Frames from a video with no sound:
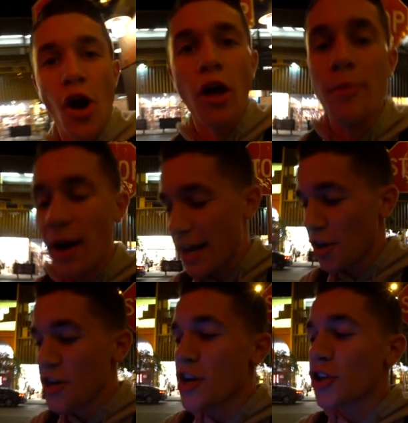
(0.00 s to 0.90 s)
Golem right
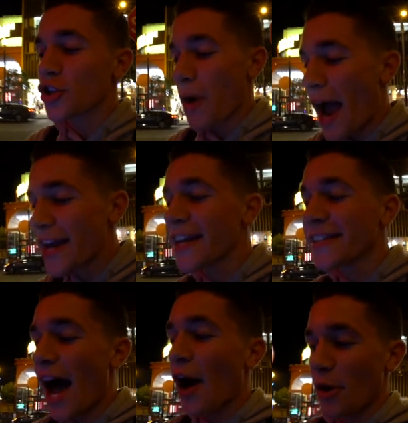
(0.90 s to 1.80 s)
here tracking
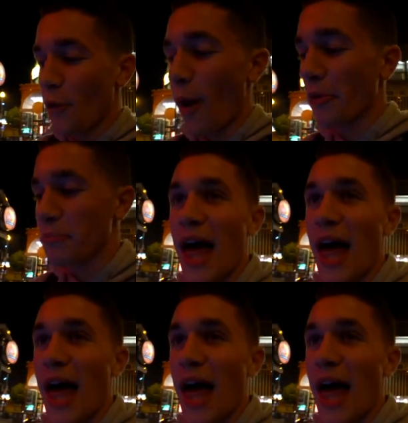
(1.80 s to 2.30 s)
down a wild